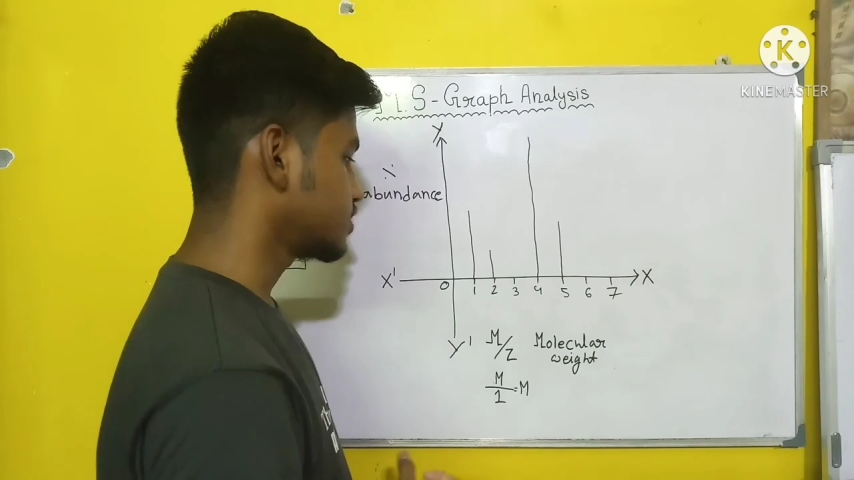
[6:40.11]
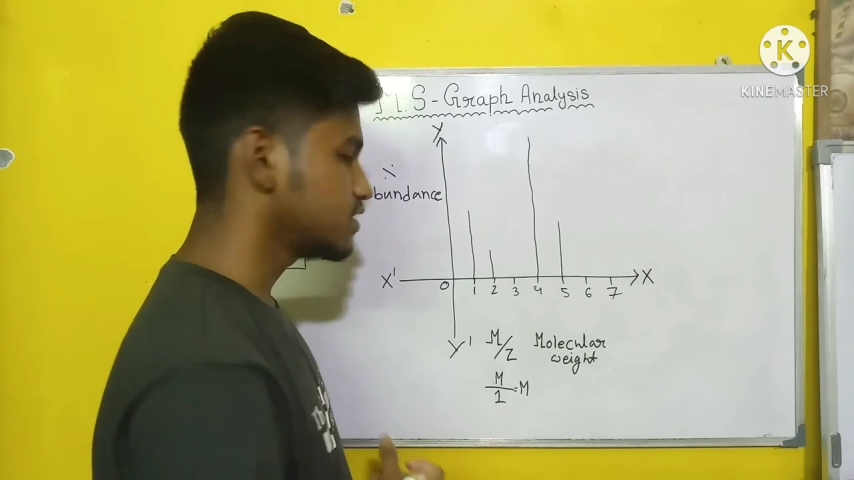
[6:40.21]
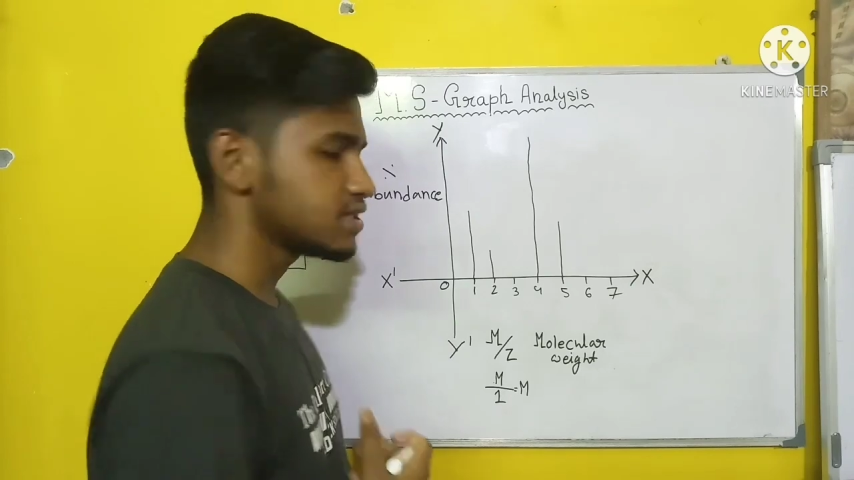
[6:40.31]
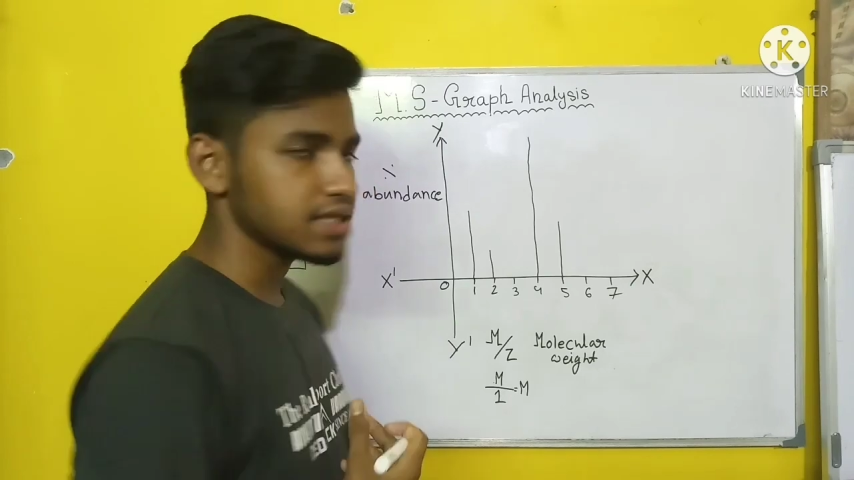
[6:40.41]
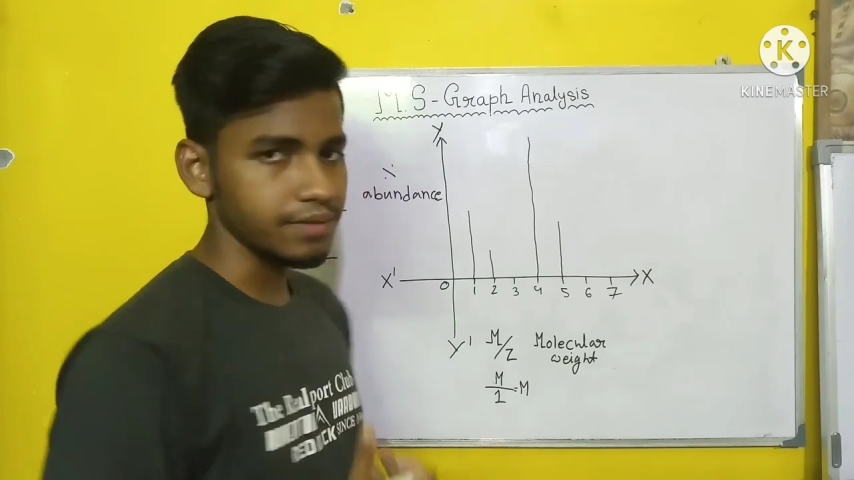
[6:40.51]

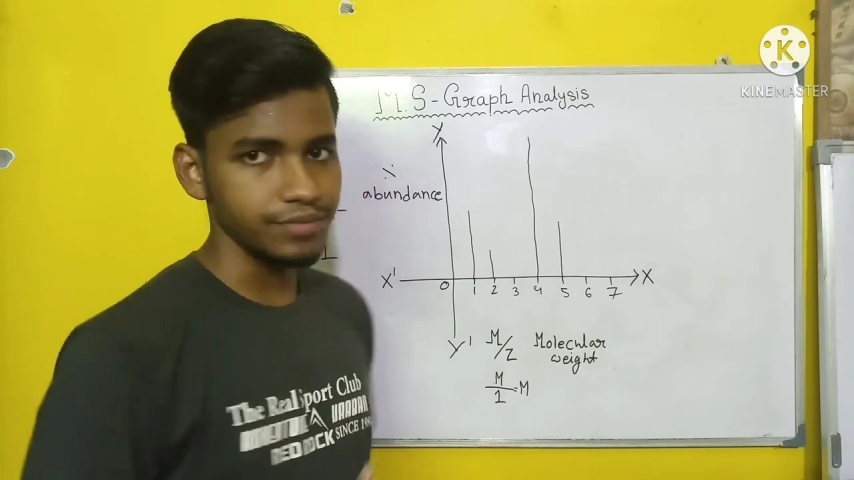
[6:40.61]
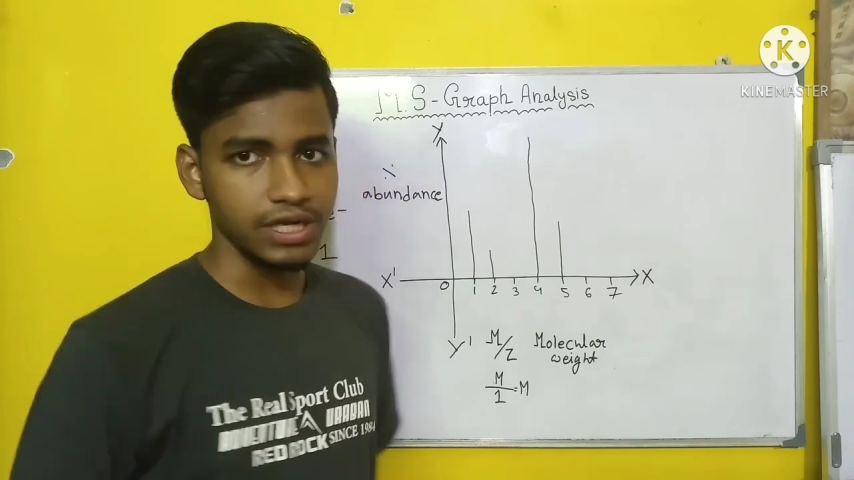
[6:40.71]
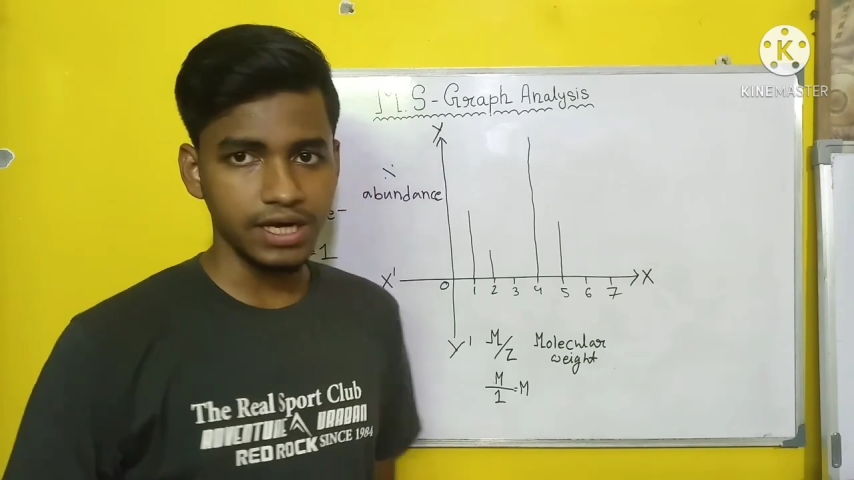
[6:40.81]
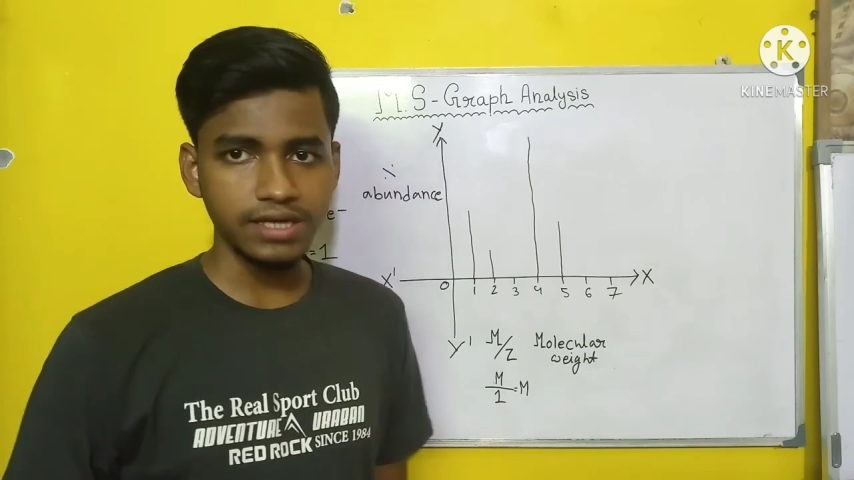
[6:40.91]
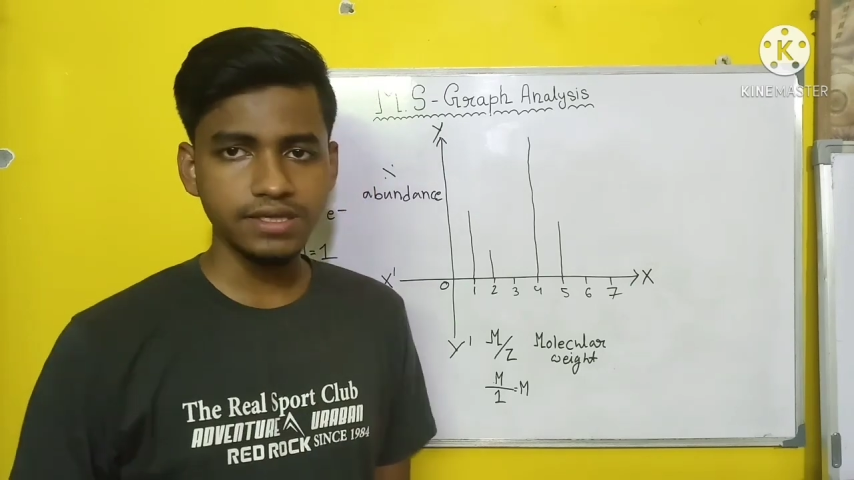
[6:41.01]
this
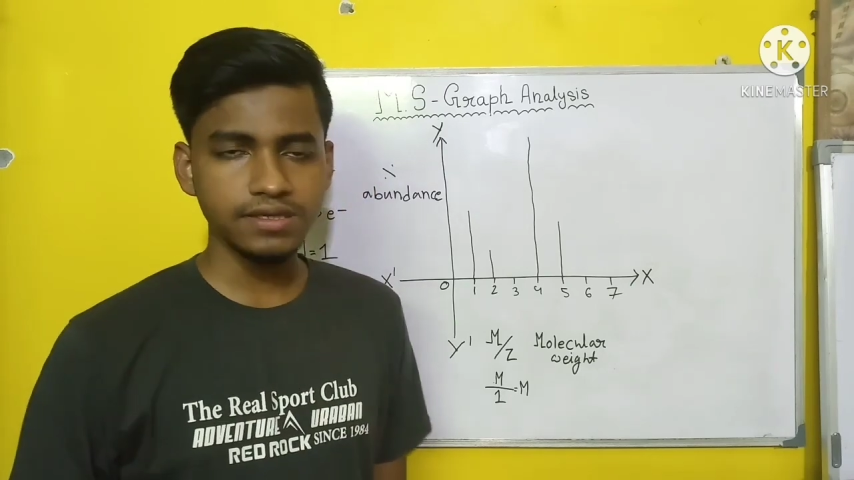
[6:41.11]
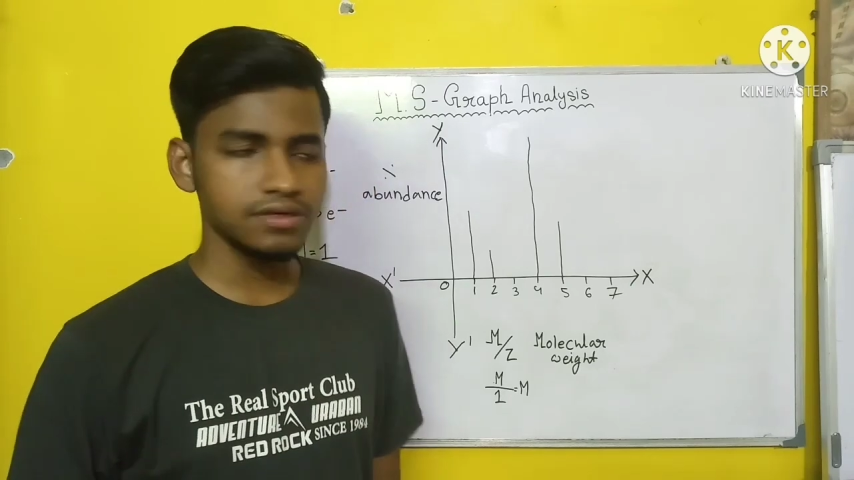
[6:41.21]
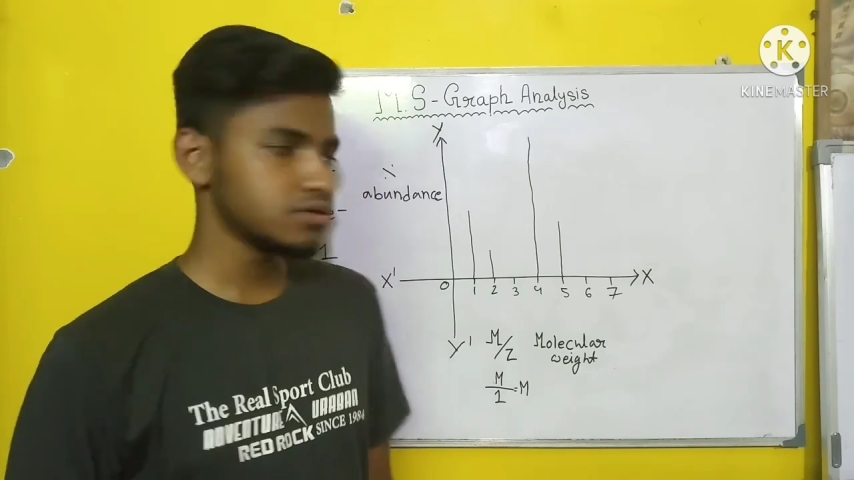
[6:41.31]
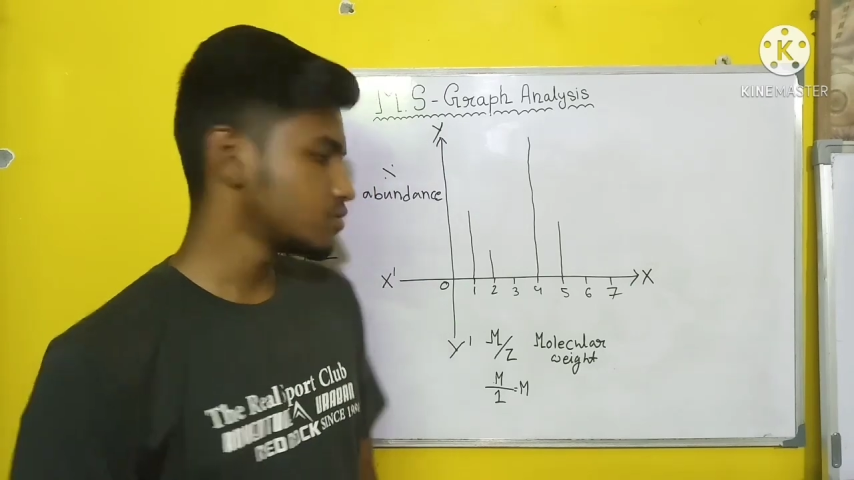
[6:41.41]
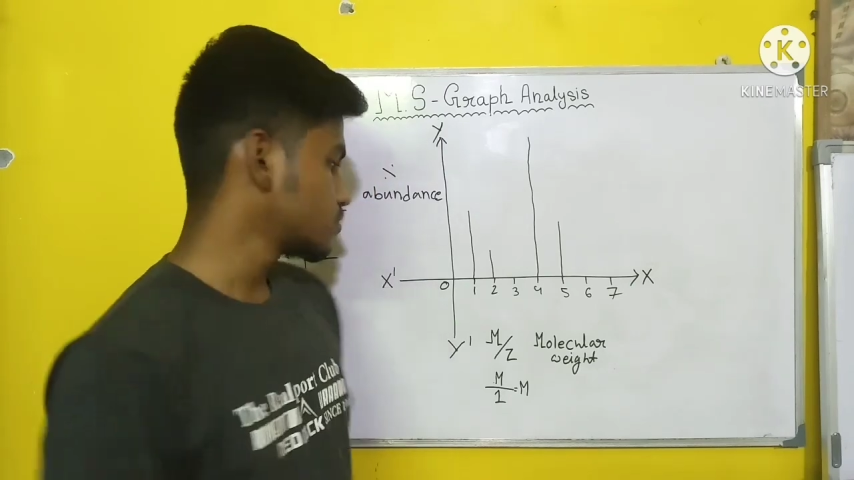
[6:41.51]
sample has
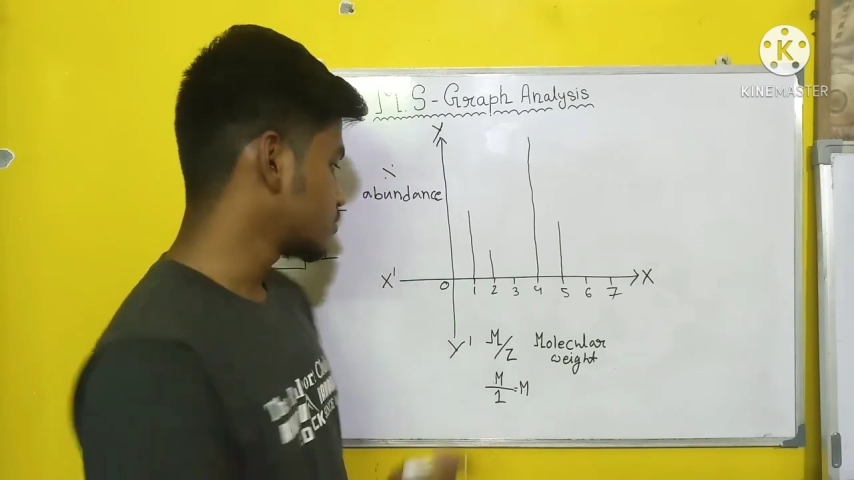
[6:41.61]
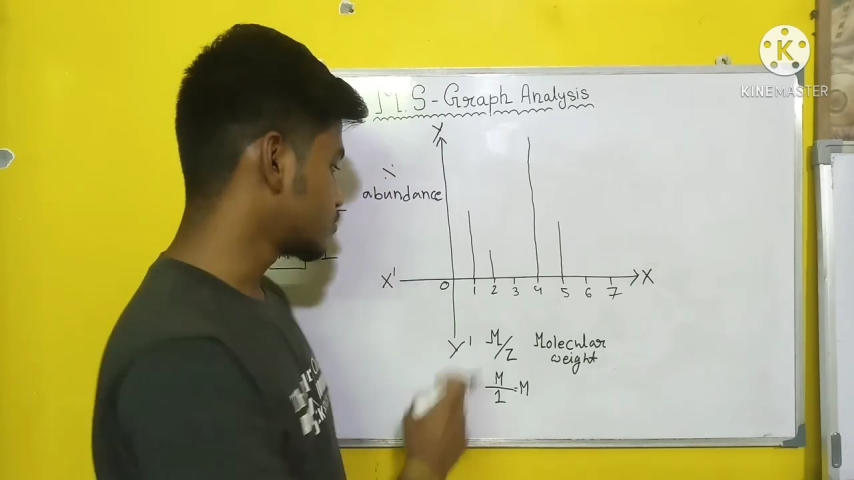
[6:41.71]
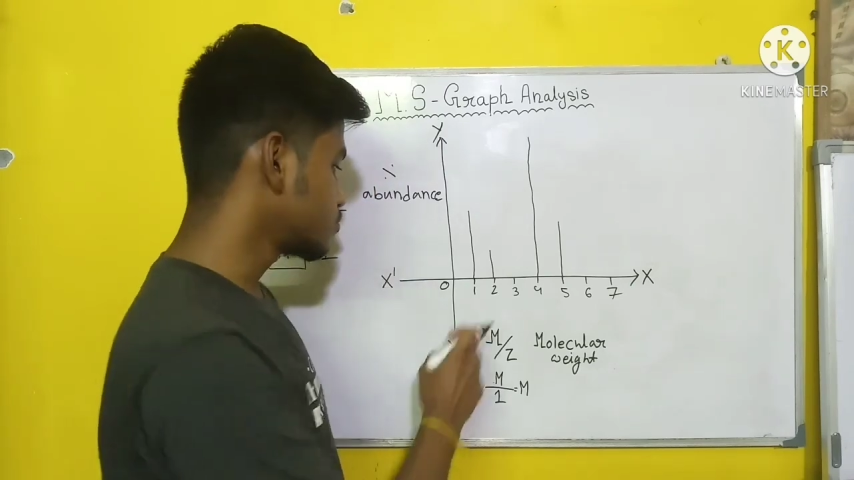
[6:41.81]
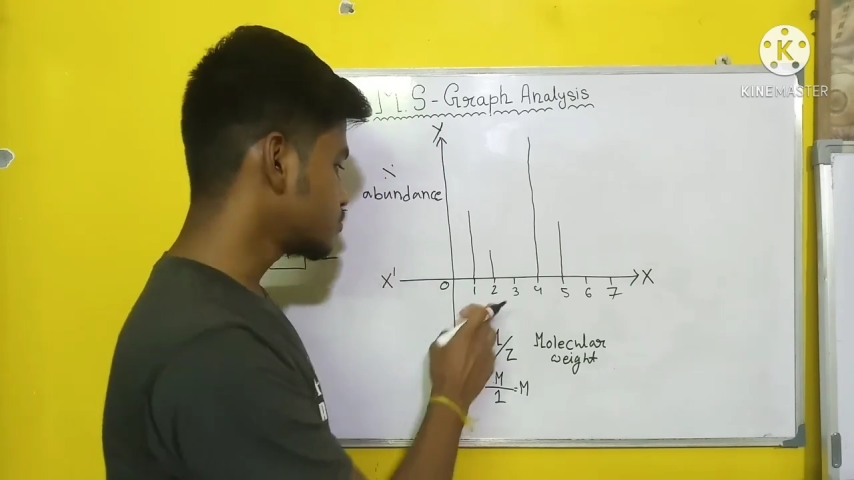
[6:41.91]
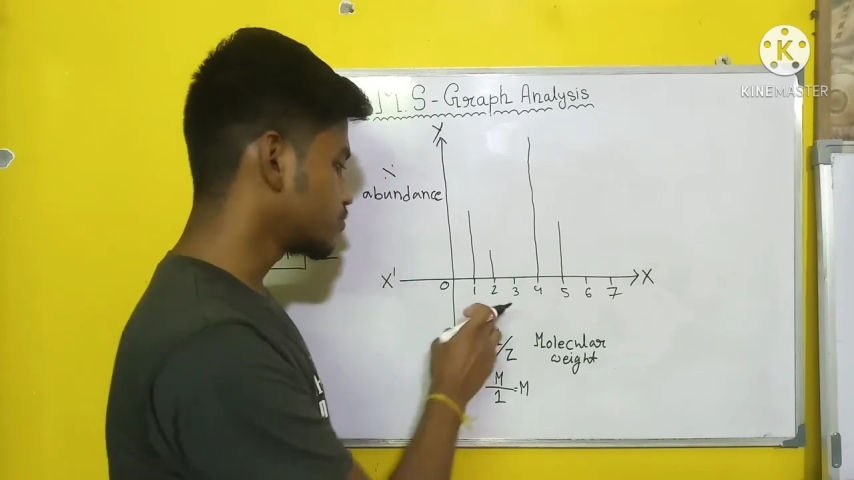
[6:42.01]

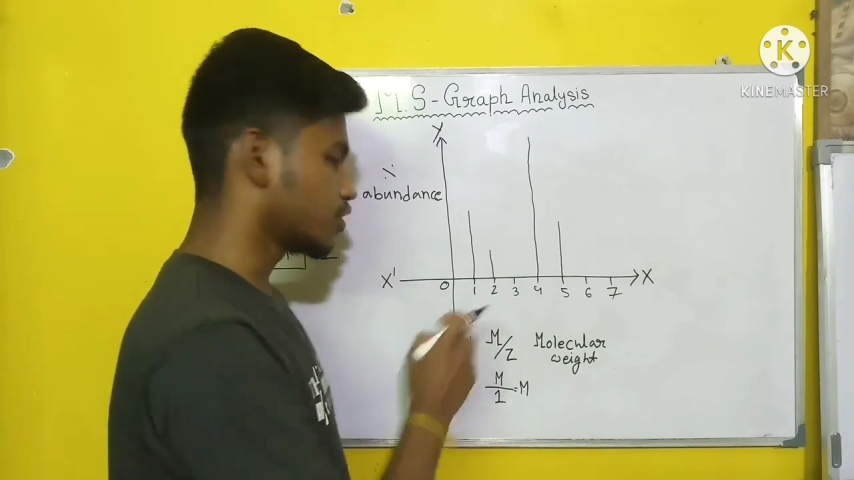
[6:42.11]
2